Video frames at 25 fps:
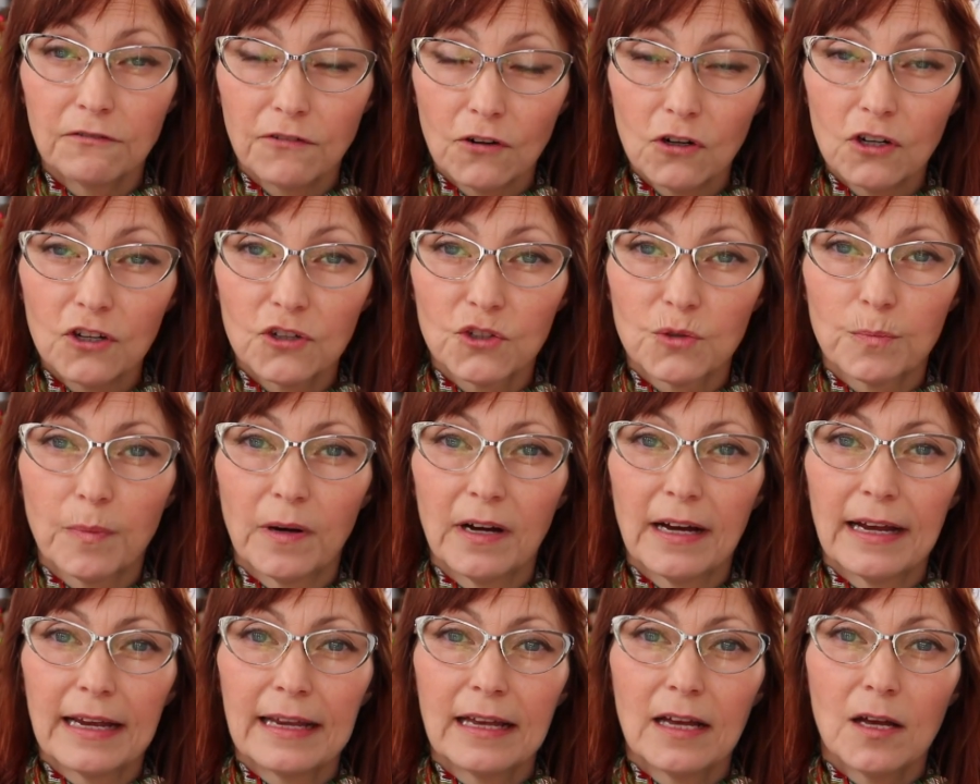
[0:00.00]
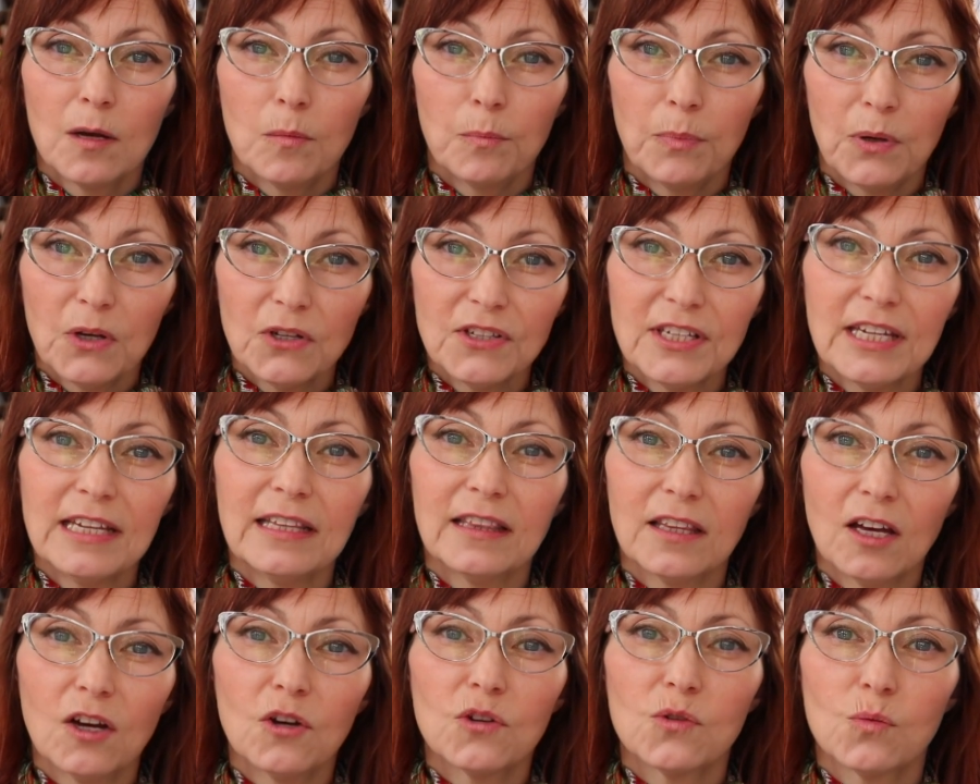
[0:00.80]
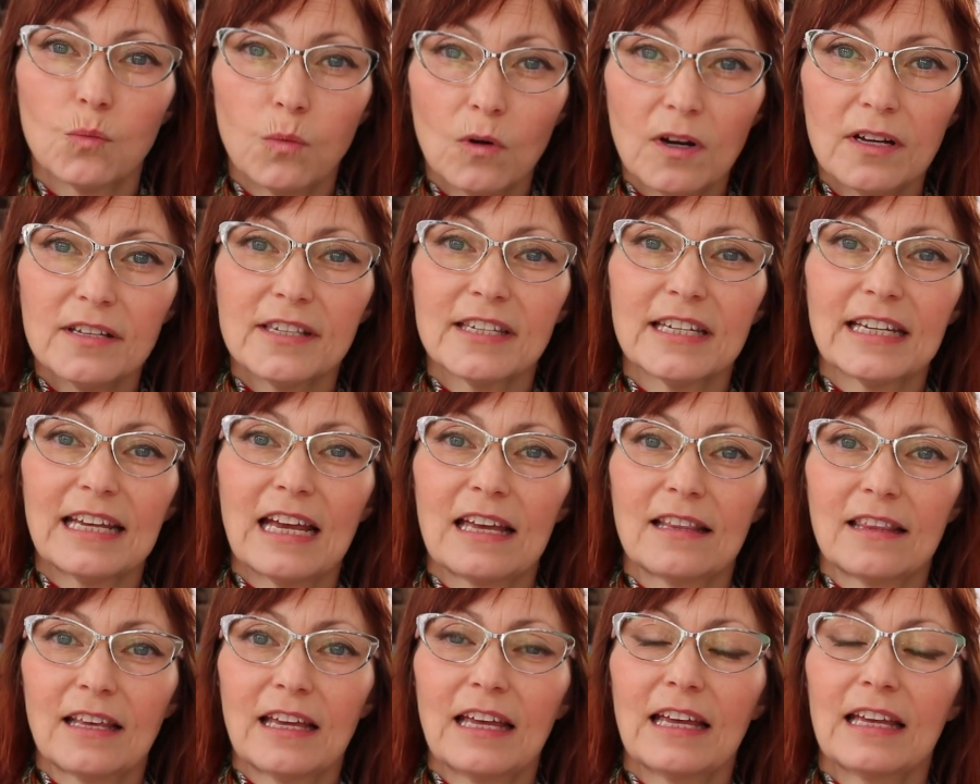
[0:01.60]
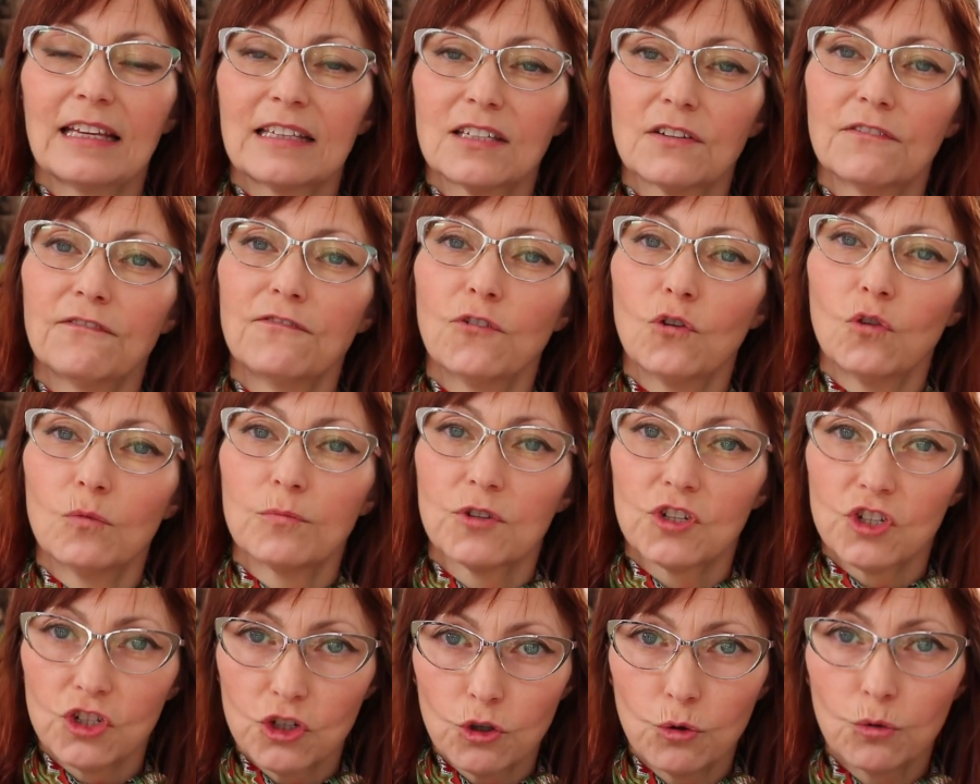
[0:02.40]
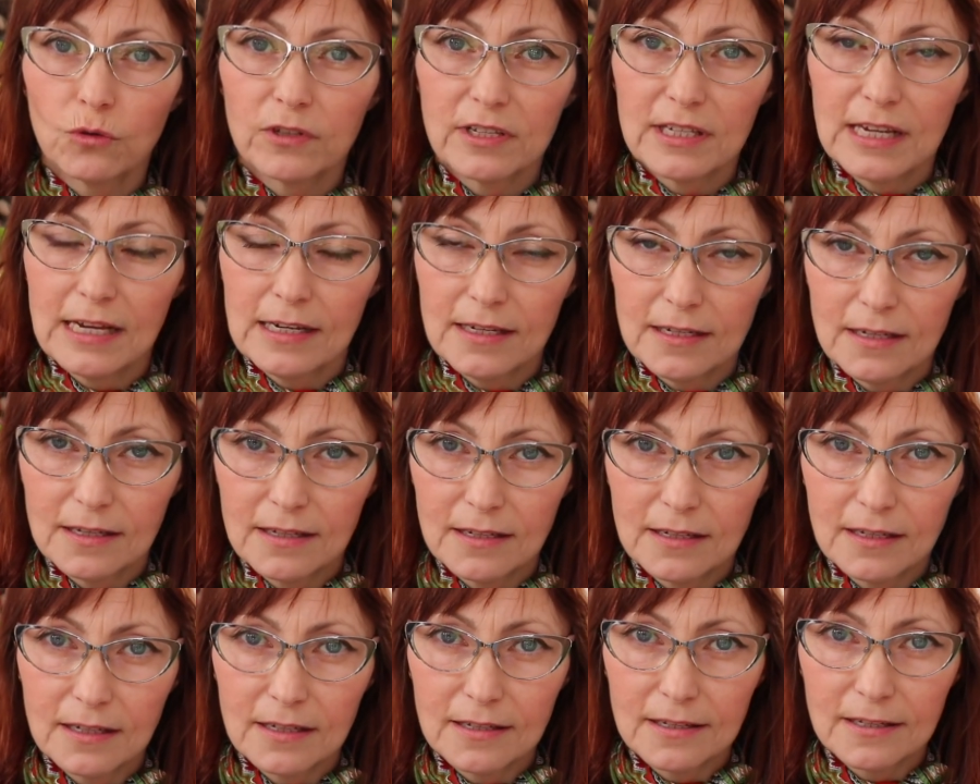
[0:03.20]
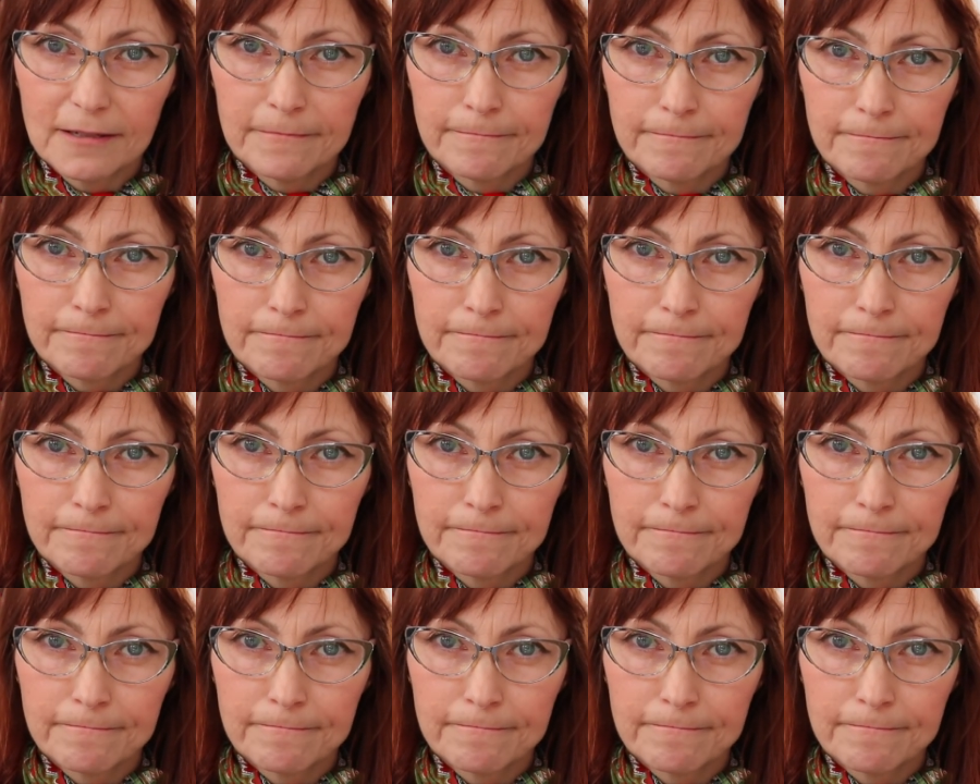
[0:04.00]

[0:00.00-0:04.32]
followed by putting those words together to form short sentences.